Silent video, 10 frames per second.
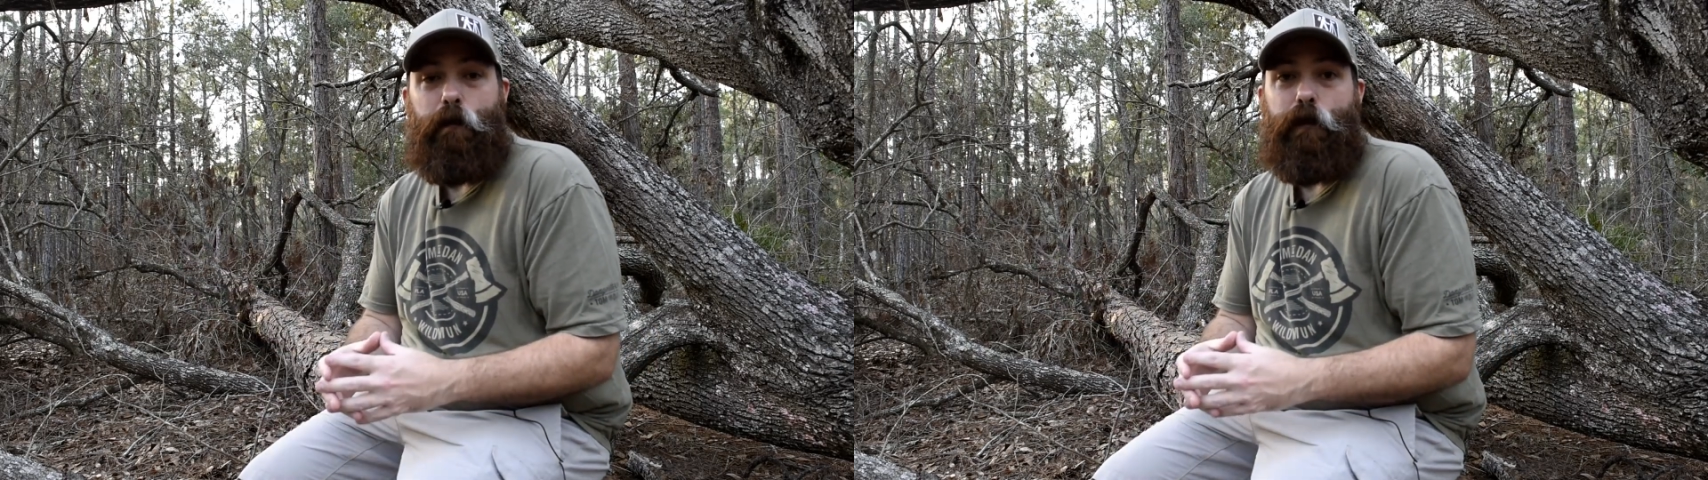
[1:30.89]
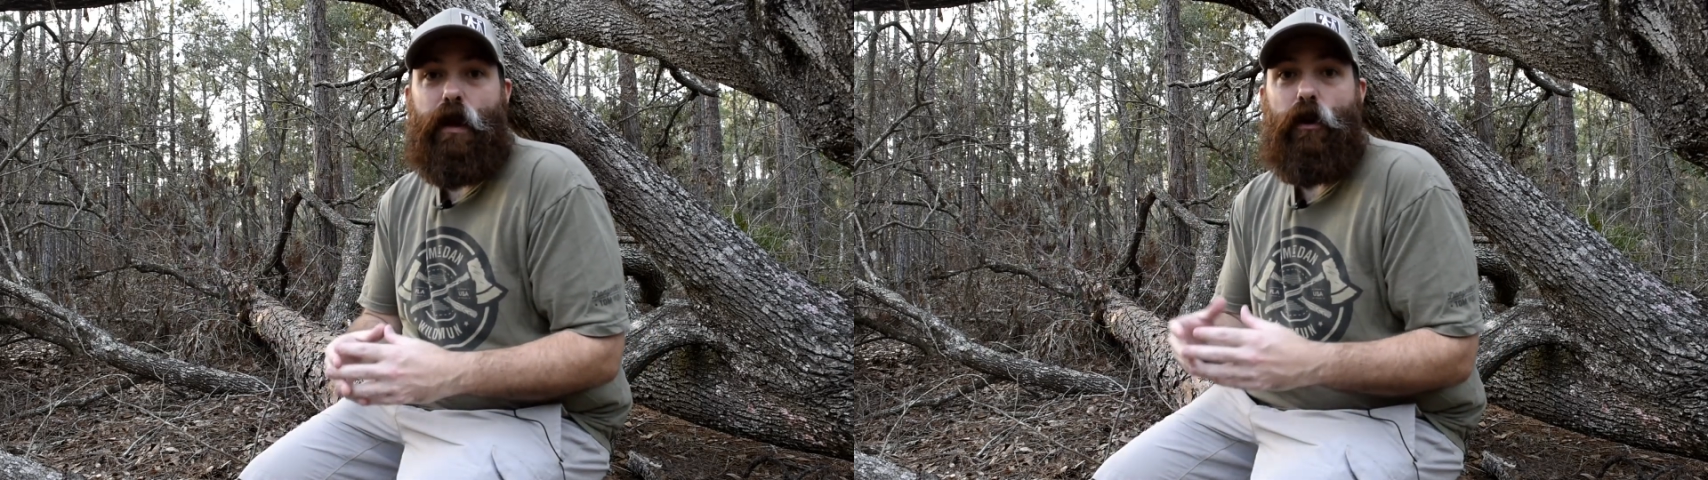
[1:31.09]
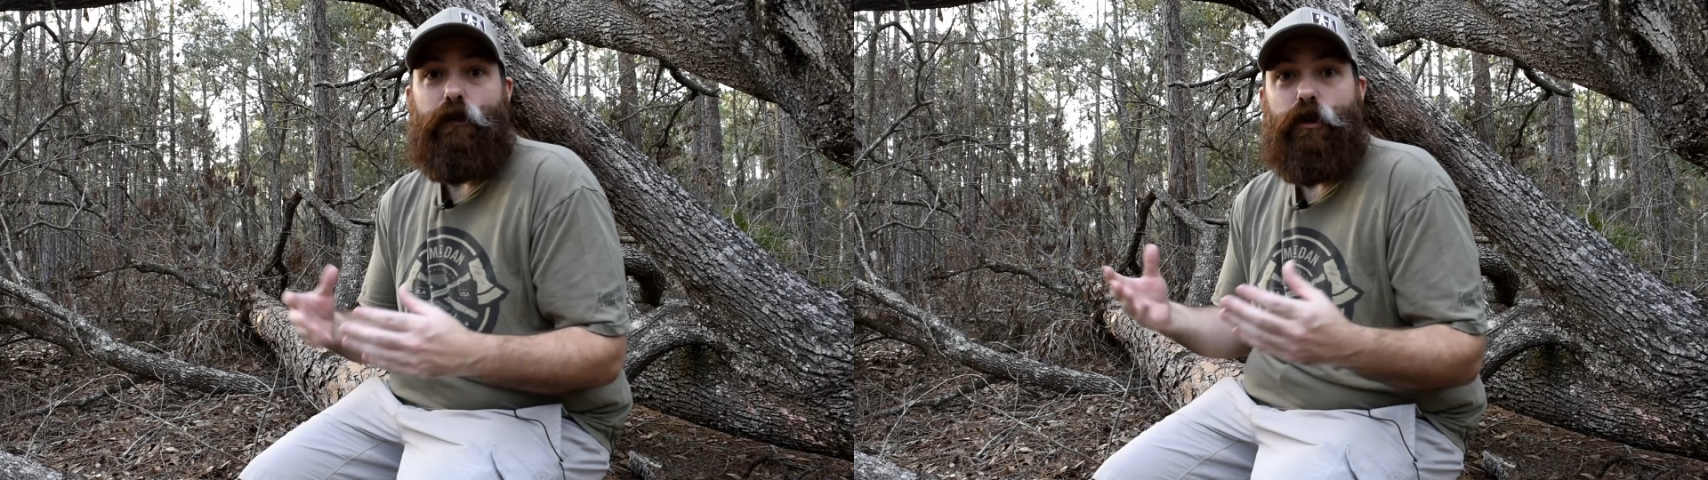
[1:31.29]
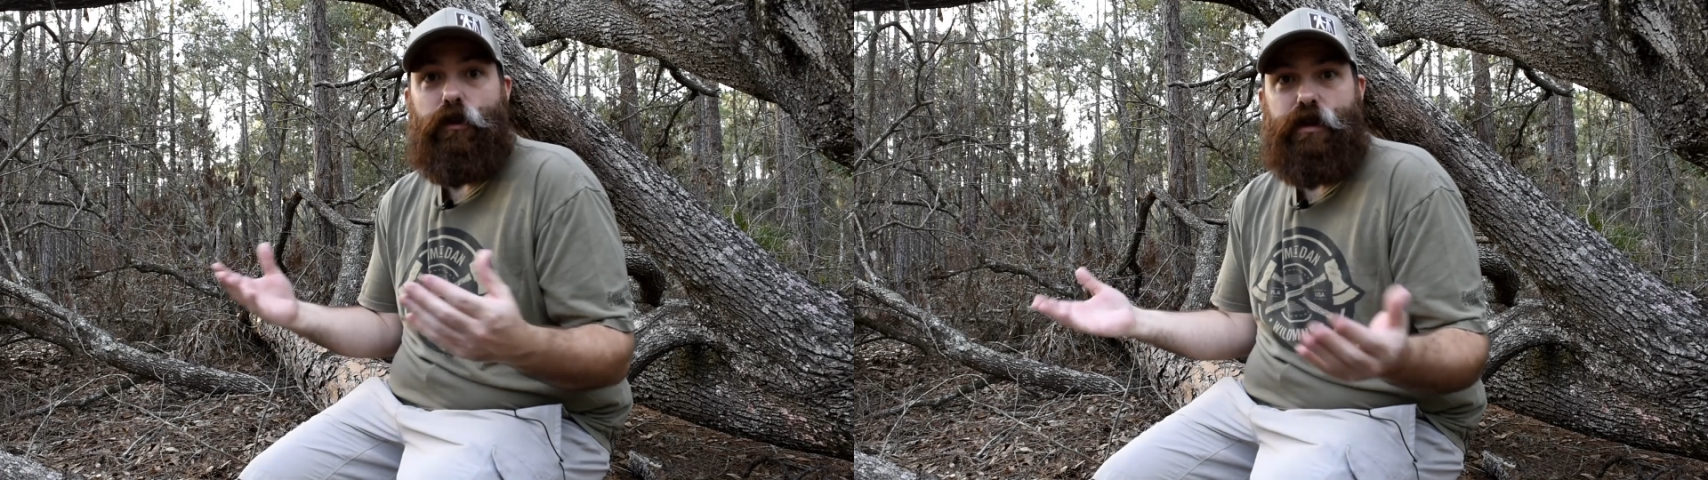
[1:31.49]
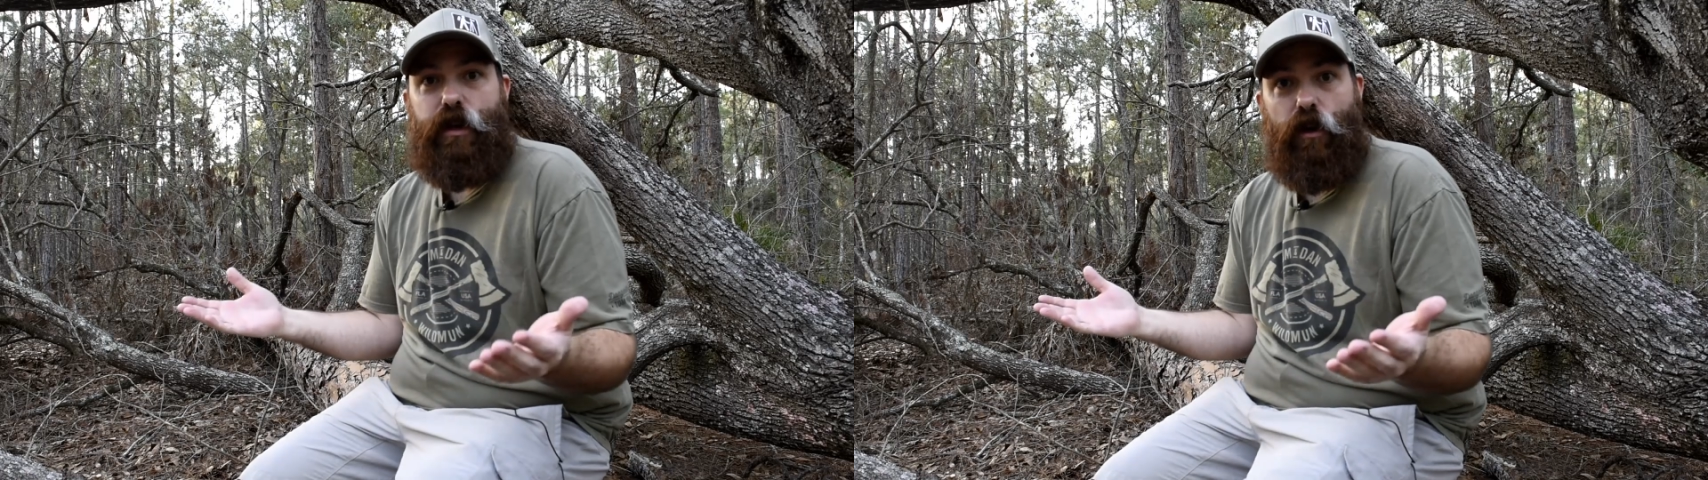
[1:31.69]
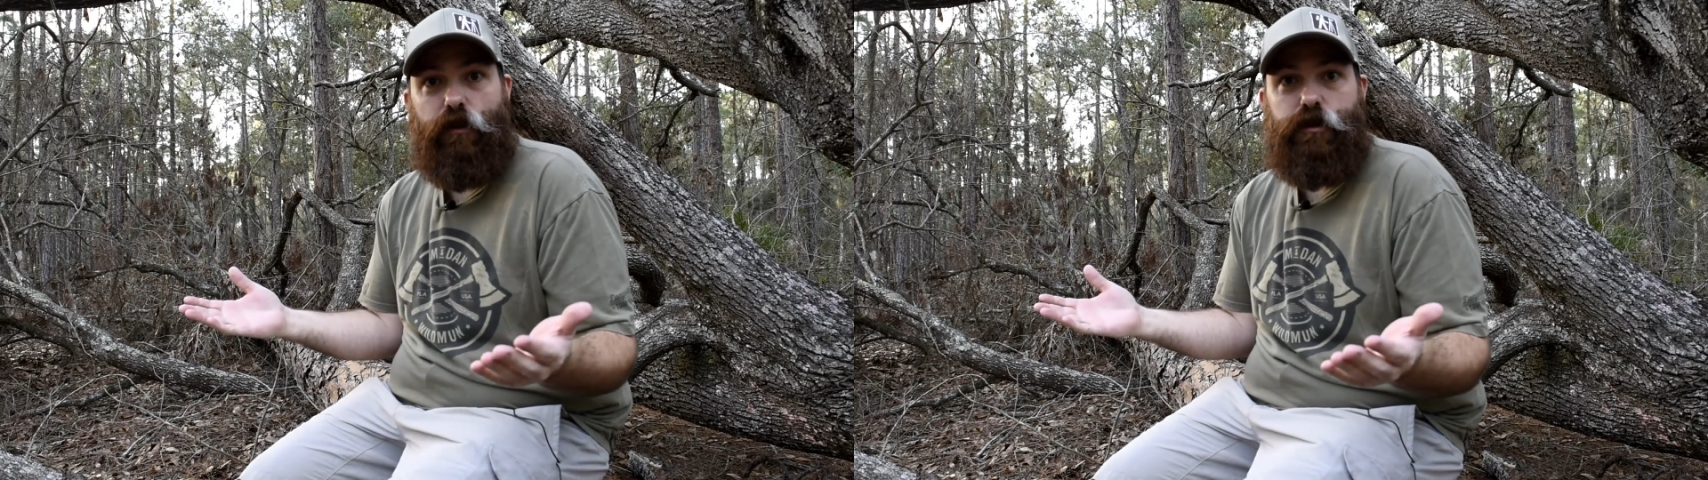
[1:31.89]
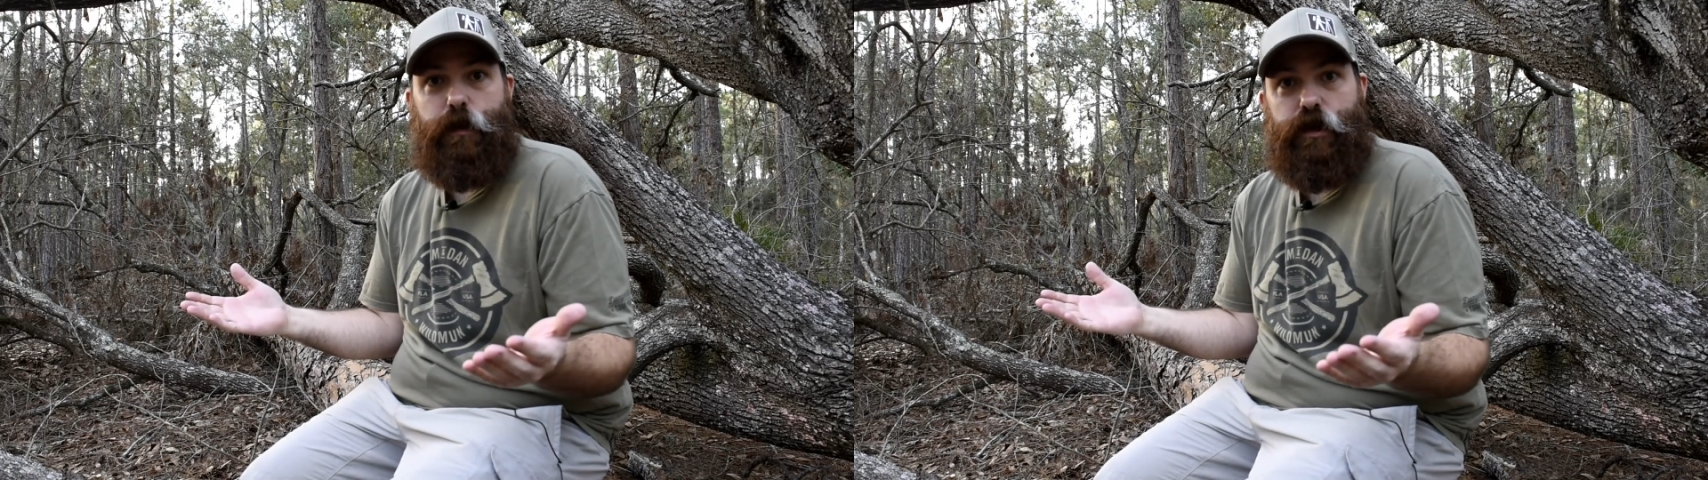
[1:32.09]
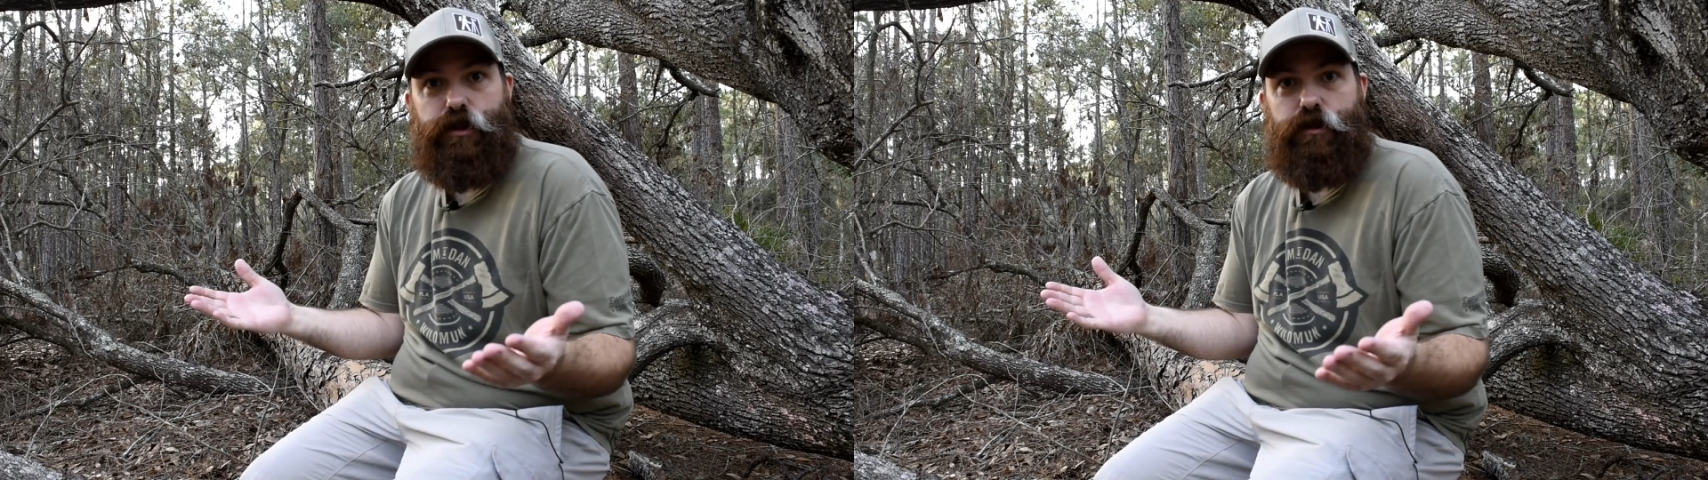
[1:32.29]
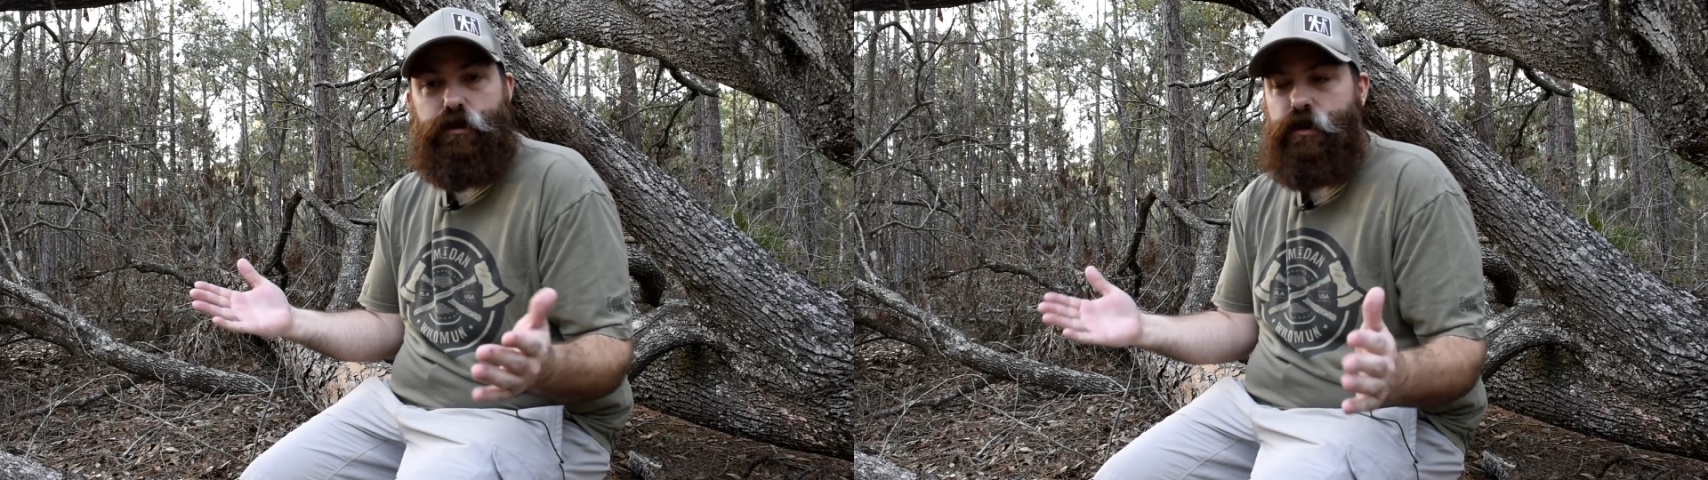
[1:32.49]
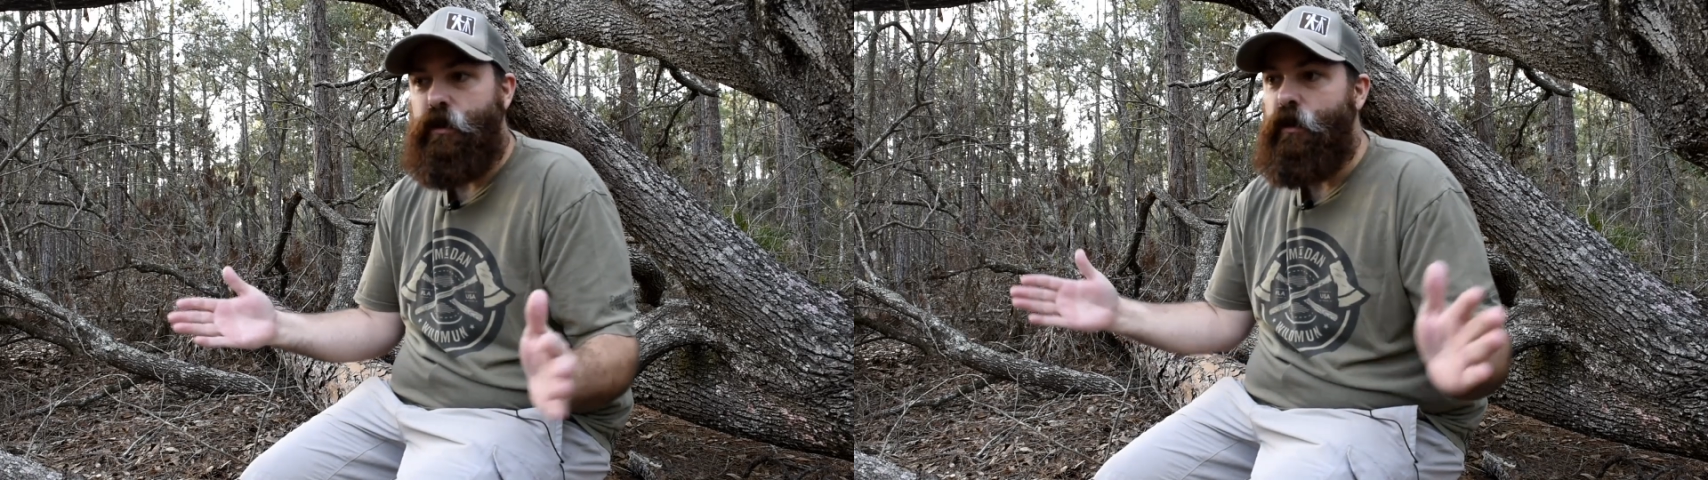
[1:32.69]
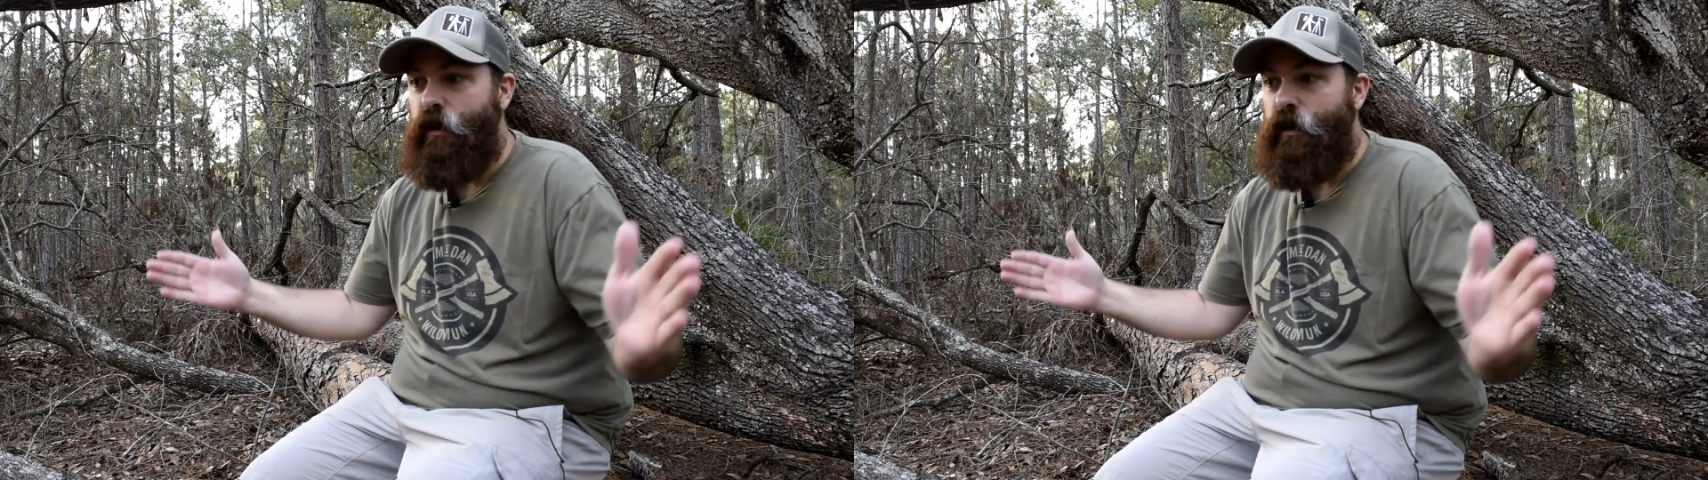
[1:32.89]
Now, if you were to take all those pictures